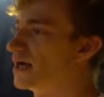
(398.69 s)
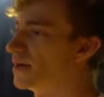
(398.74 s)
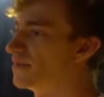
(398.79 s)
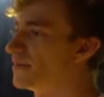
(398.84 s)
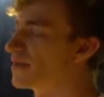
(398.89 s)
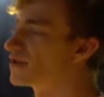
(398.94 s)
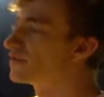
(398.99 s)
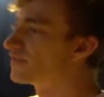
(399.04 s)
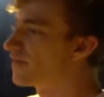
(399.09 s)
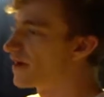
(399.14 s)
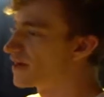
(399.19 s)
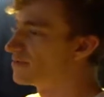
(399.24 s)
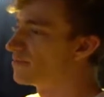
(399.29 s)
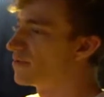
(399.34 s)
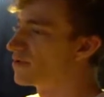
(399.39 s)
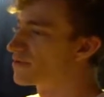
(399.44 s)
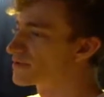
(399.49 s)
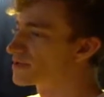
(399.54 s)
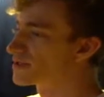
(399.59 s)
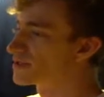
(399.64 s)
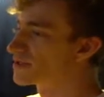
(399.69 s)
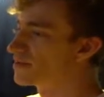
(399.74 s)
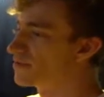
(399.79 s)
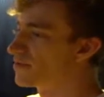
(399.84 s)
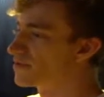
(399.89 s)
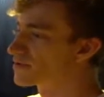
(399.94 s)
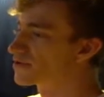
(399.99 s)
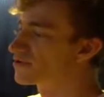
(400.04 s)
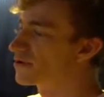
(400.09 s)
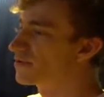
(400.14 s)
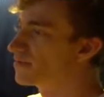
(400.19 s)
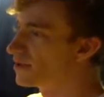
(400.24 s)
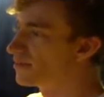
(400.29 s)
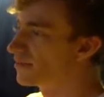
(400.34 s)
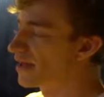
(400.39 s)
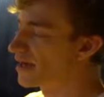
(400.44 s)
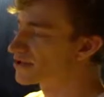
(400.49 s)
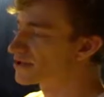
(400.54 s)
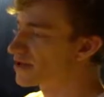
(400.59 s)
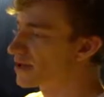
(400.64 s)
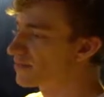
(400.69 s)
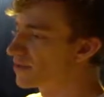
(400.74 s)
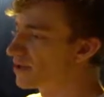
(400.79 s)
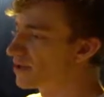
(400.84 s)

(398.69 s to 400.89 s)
that you find in most Caribbean blackstrap